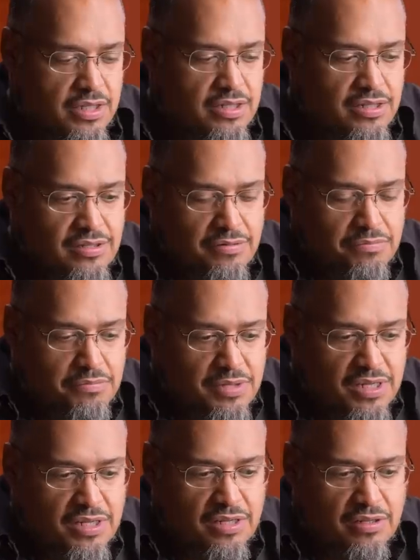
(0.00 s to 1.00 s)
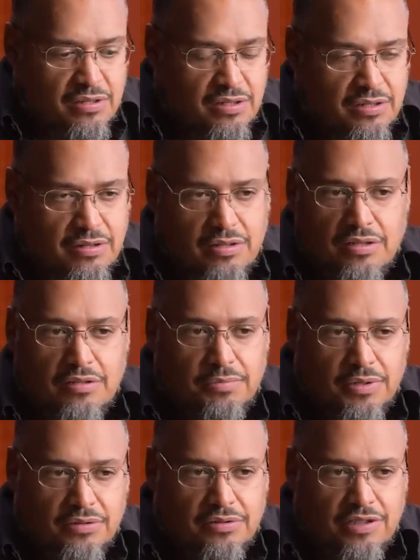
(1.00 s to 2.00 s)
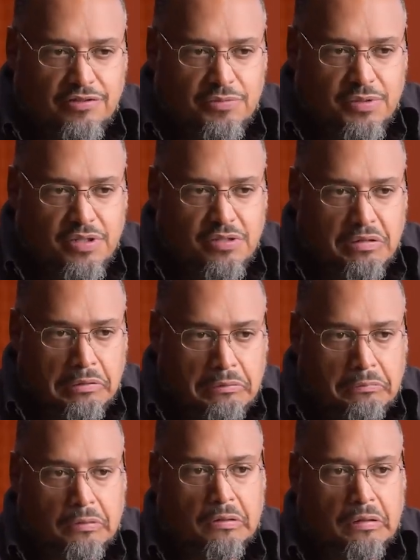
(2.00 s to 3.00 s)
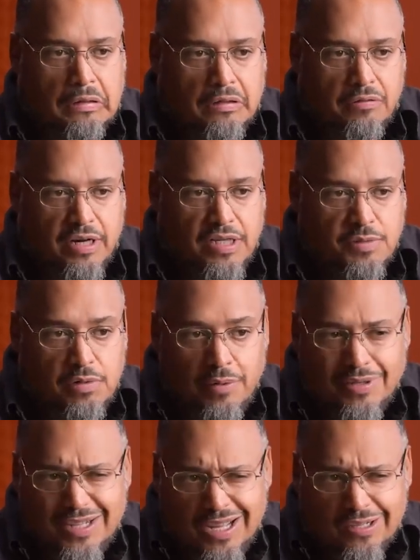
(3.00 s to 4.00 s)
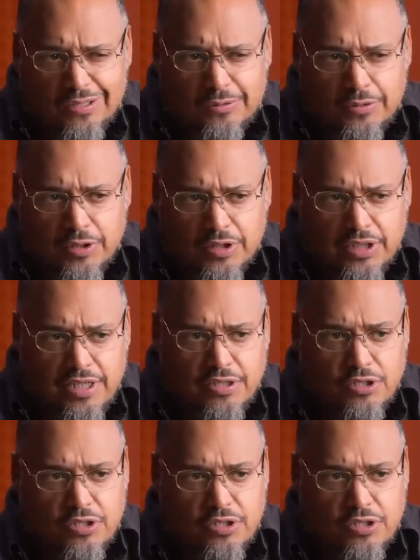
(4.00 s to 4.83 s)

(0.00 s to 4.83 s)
That doesn't mean that the thing you build in your MVP is going to work, right? It's probably not going to work. It's